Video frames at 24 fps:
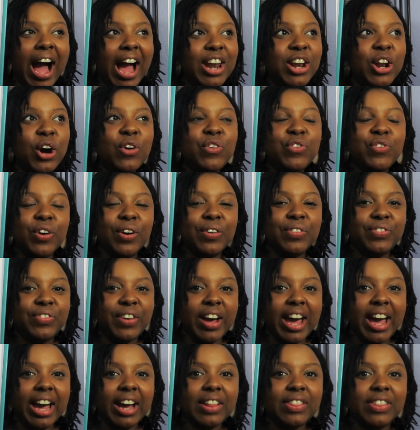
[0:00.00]
I know for a
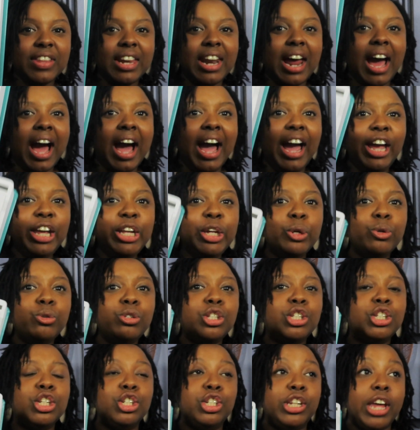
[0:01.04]
fact that I
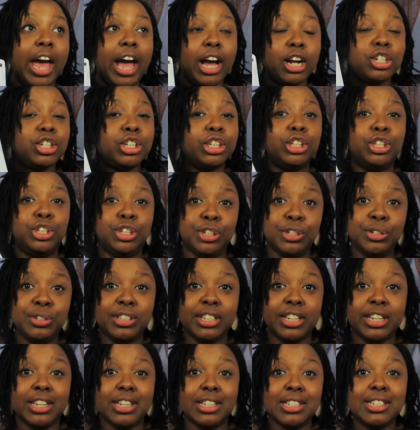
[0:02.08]
used to actually do
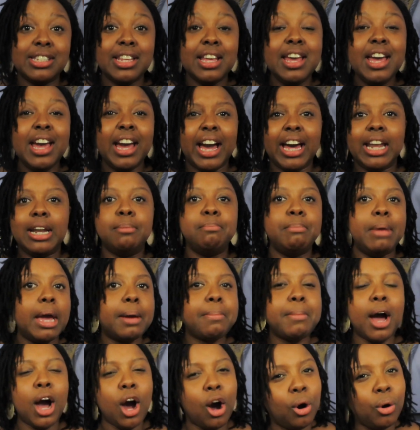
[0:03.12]
this, kind of
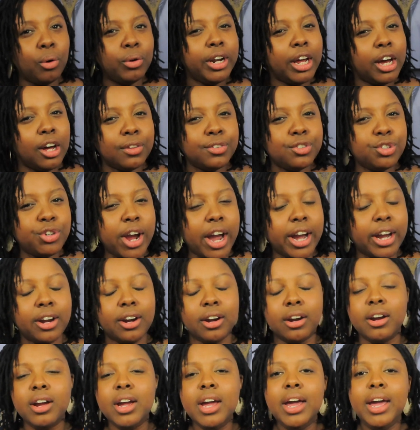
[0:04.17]
make my own health
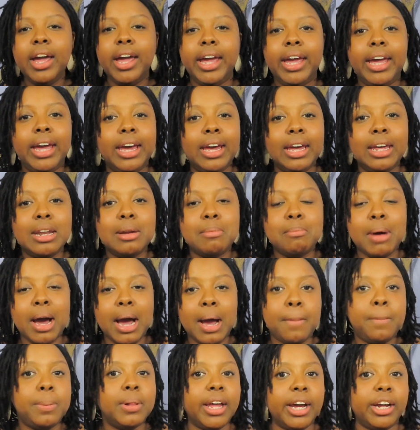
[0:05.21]
tracker in
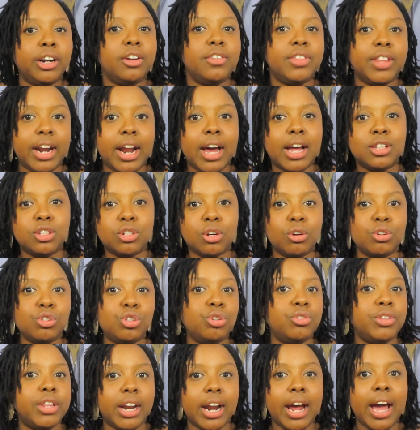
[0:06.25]
my planner that I told
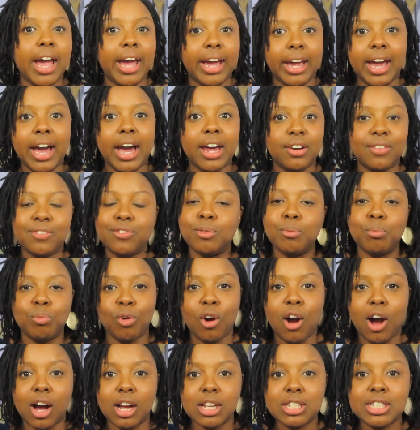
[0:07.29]
you that I had gotten from
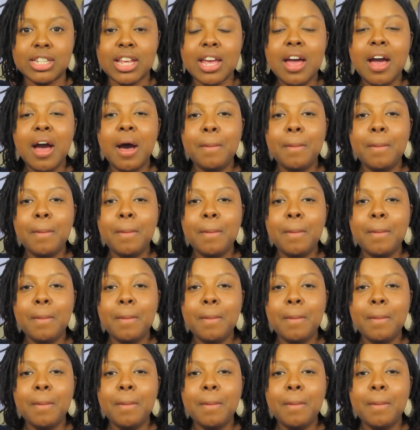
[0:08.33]
Ross.